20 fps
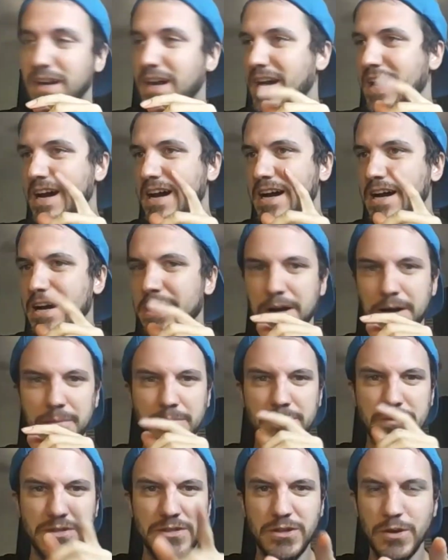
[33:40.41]

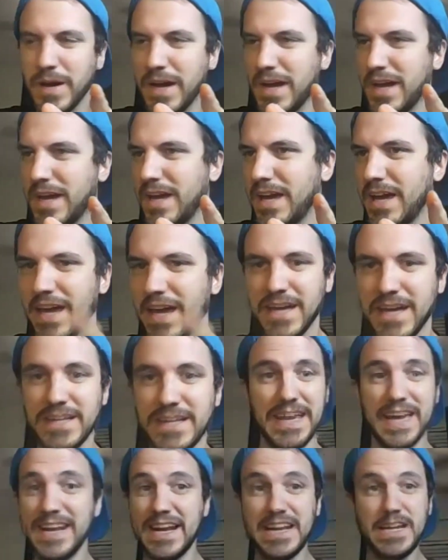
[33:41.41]
So
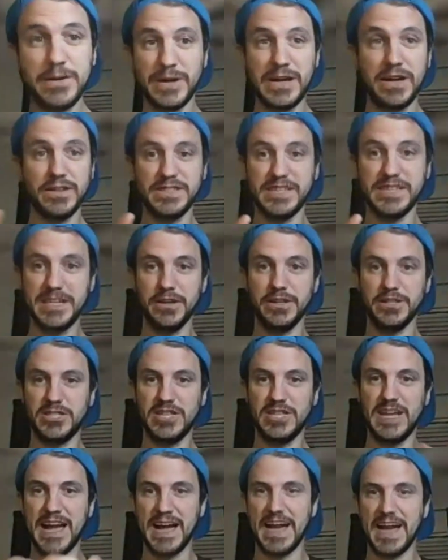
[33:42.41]
Annie and anyone else here in
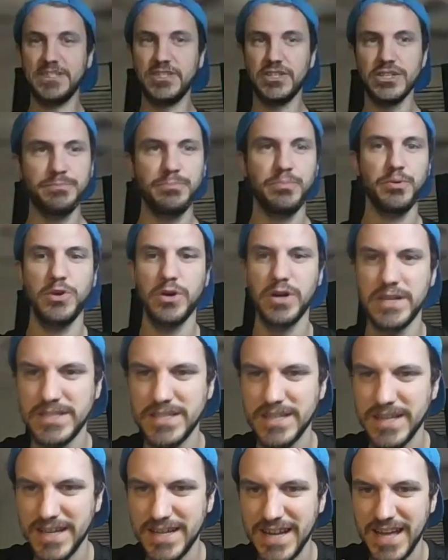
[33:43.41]
chat, I just
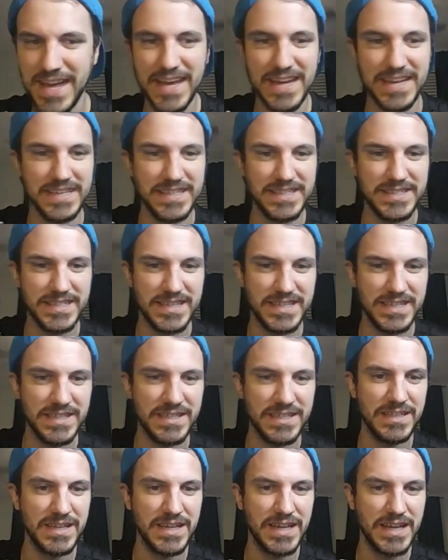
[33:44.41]
put an
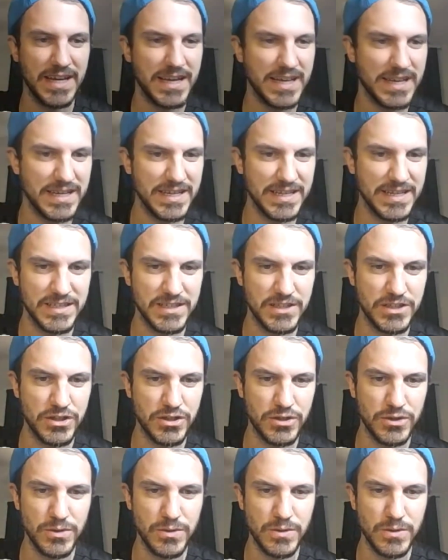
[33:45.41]
ASIN
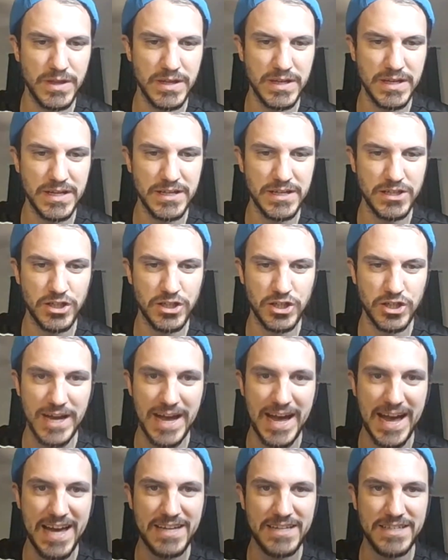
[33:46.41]
into the
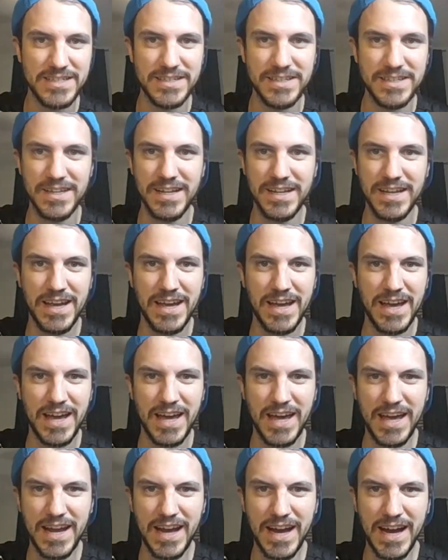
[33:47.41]
chat,
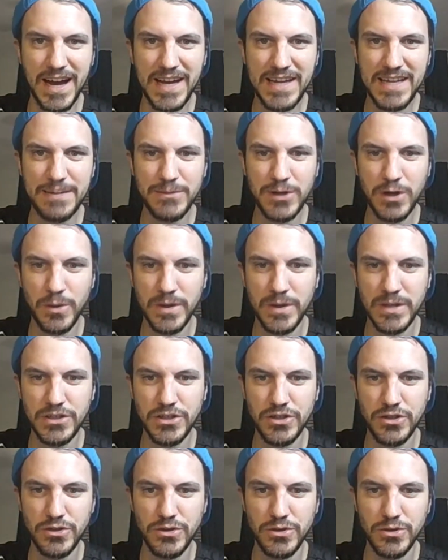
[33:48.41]
and I am going
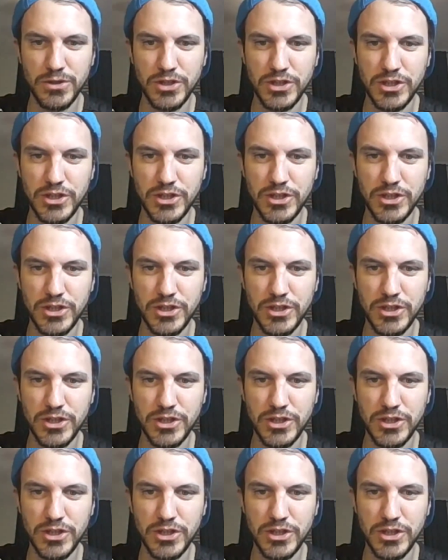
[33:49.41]
to